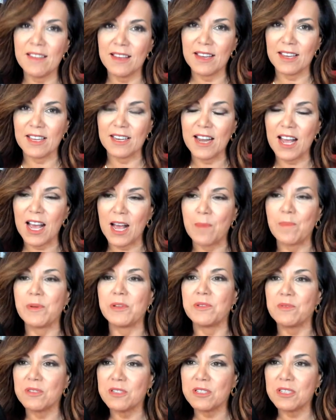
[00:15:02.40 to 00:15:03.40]
can
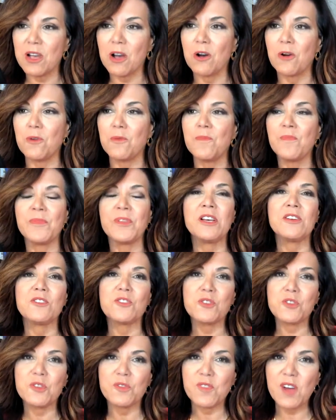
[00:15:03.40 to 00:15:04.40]
happen. So
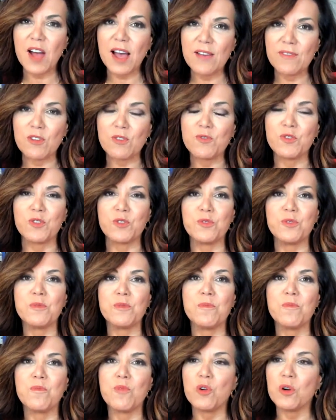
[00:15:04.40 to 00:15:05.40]
survival food,
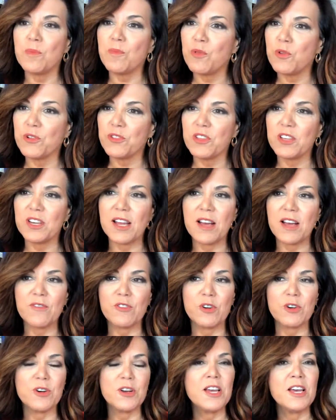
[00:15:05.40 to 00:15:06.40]
more important than
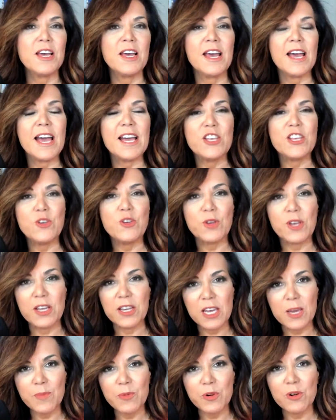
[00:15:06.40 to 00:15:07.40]
ever. And you can
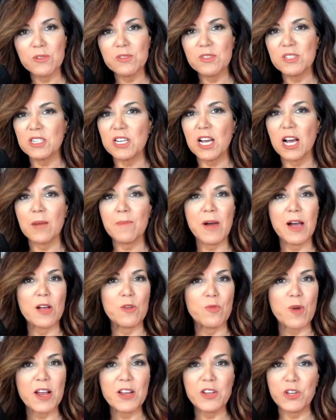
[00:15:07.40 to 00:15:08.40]
keep your own
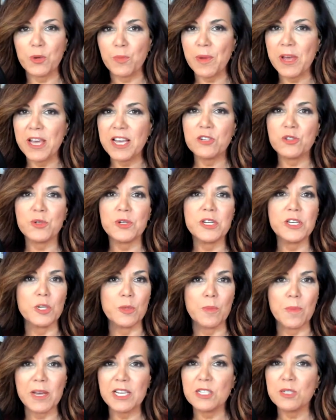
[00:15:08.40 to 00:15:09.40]
stockpile right in your pantry, your
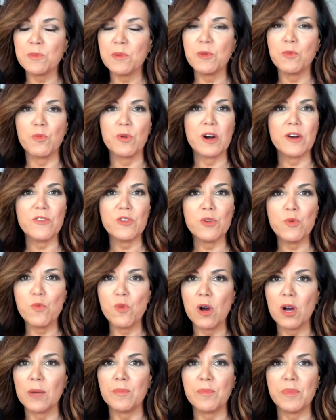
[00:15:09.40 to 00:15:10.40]
basement, wherever you
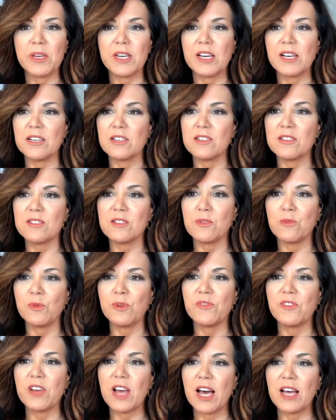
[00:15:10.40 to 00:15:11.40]
want, because
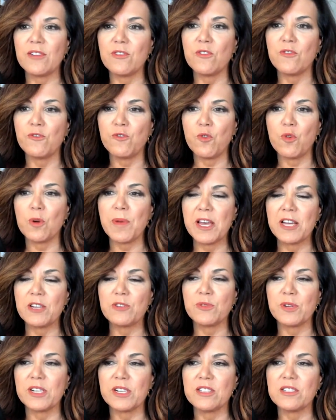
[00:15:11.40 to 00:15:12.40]
we've got
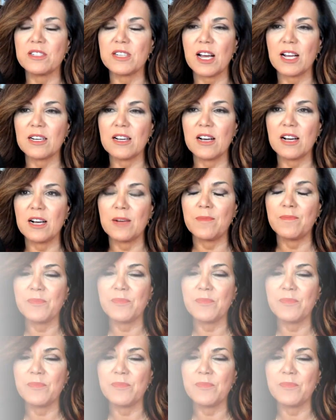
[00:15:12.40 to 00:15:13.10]
4patriots.com.